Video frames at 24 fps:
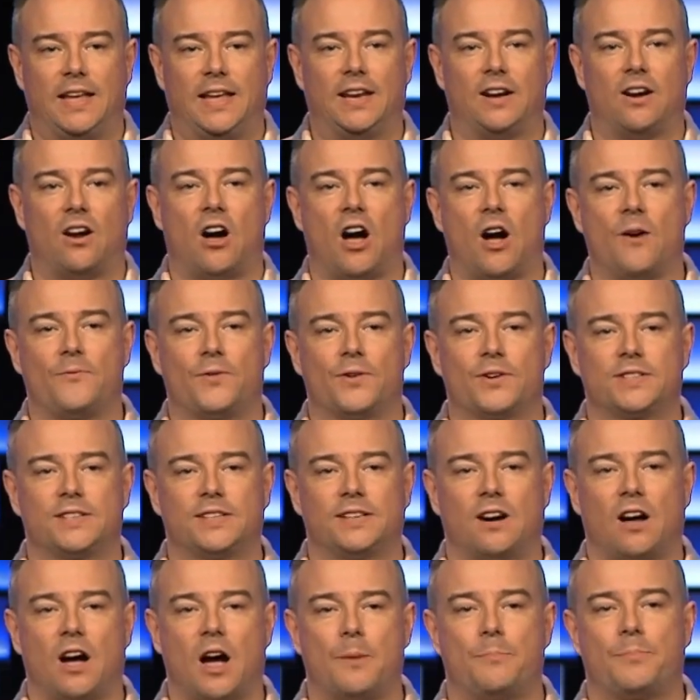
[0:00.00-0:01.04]
it offers
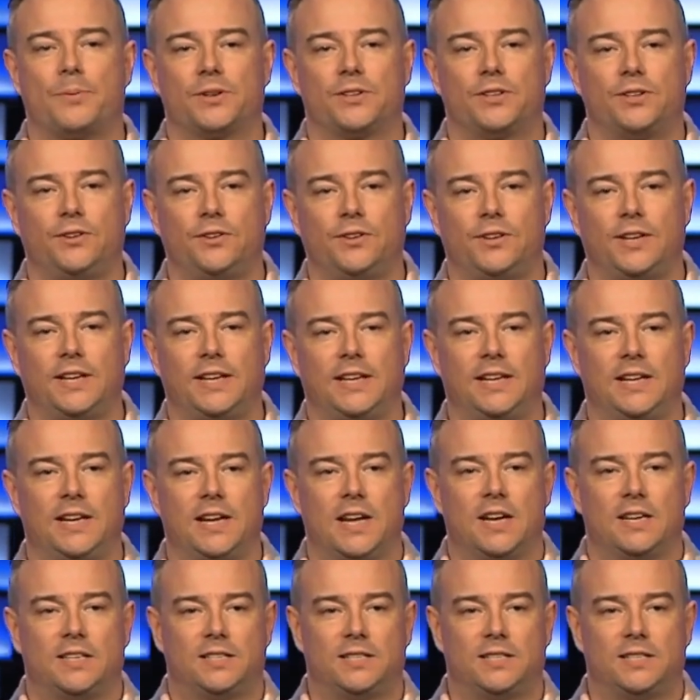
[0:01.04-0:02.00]
an opportunity